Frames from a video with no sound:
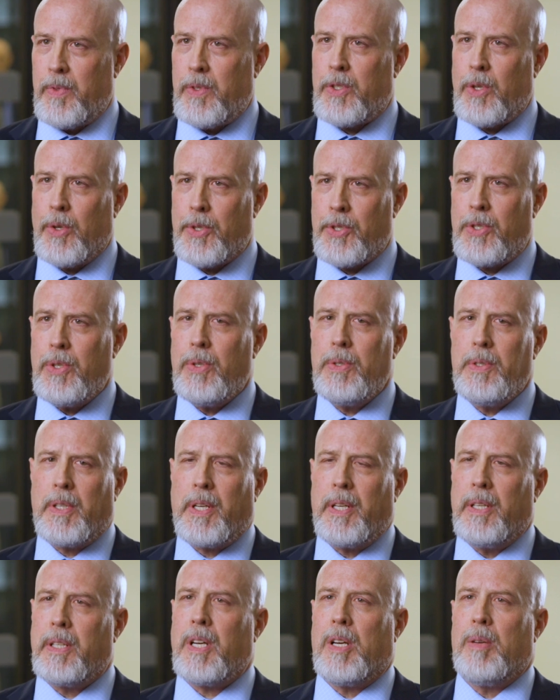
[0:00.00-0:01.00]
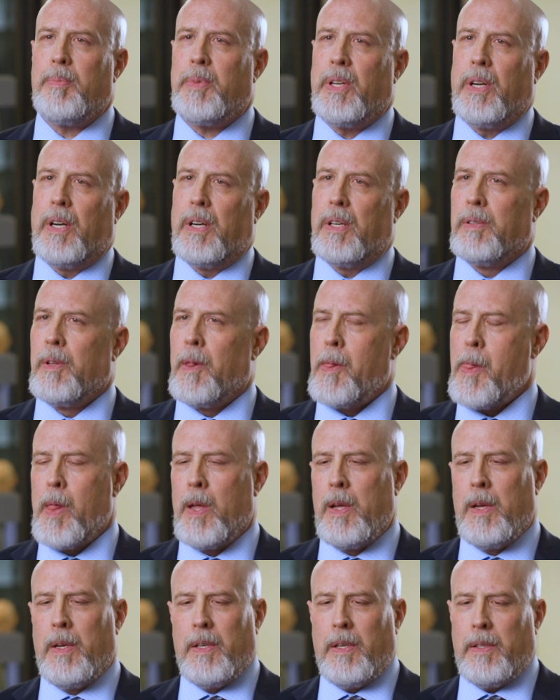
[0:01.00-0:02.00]
So a student can come here
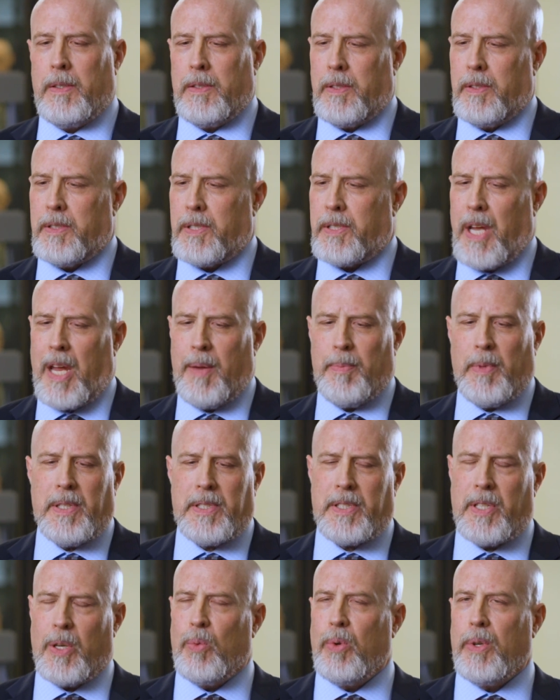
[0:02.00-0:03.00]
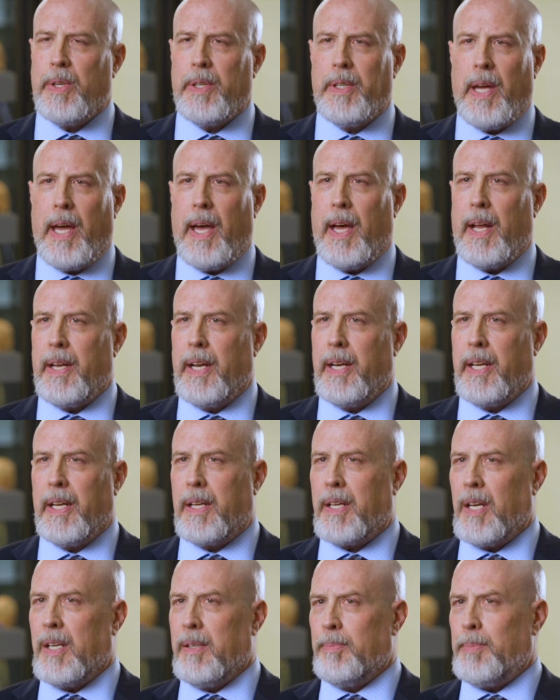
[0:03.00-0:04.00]
same as they would at any
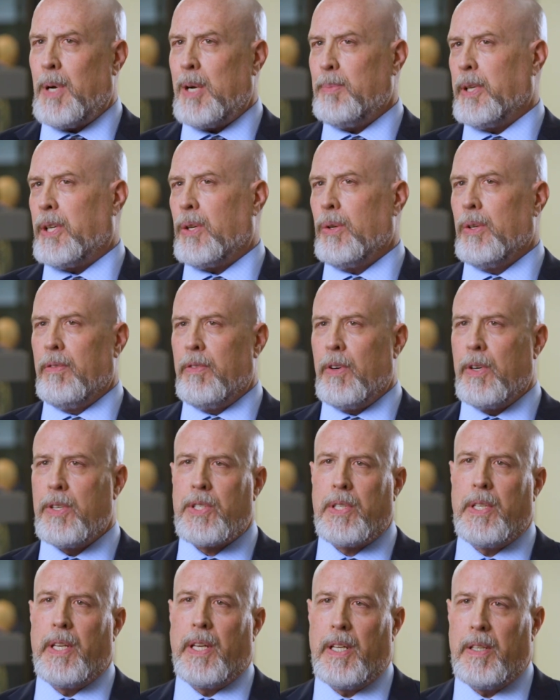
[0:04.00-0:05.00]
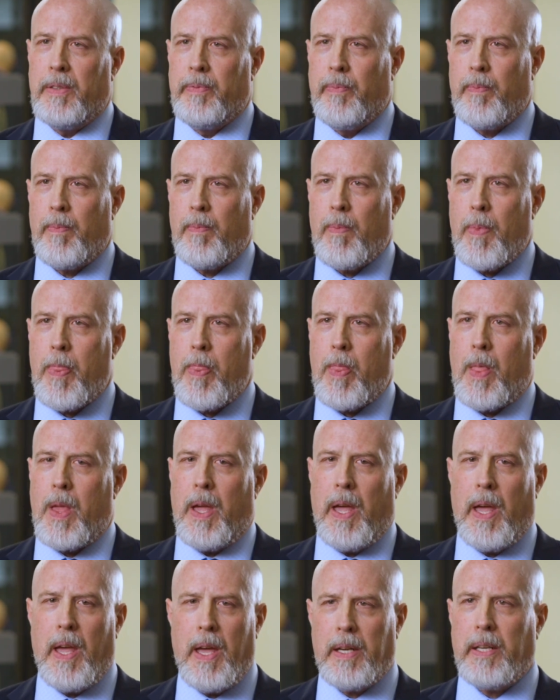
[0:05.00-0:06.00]
public university,
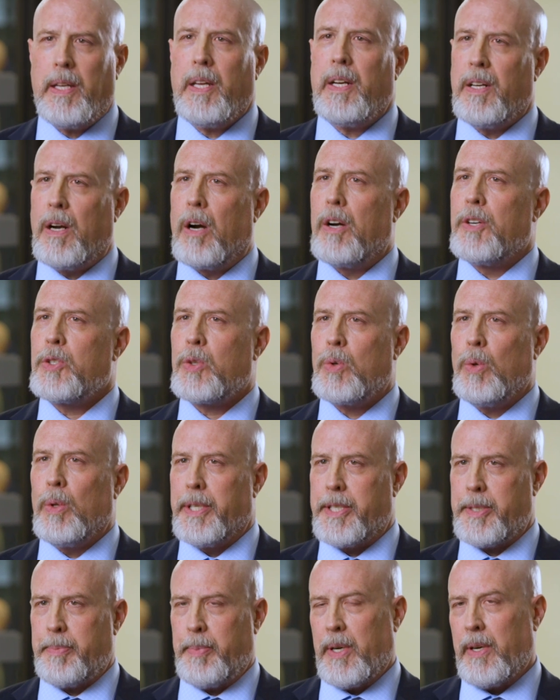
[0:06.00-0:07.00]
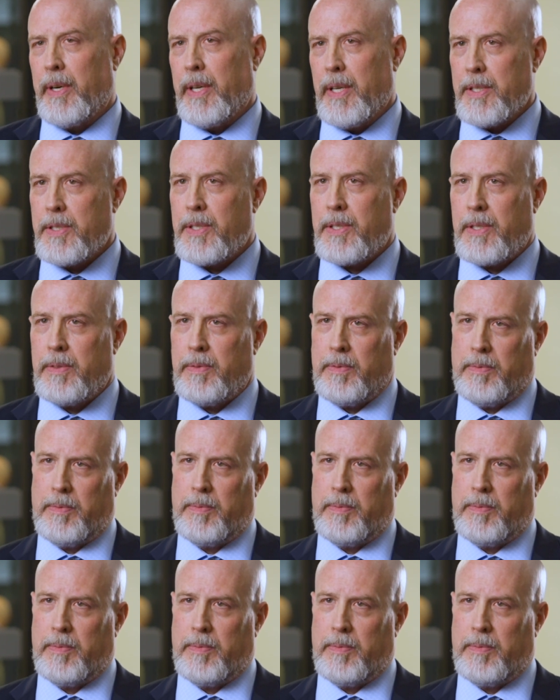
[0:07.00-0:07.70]
and get an art school experience.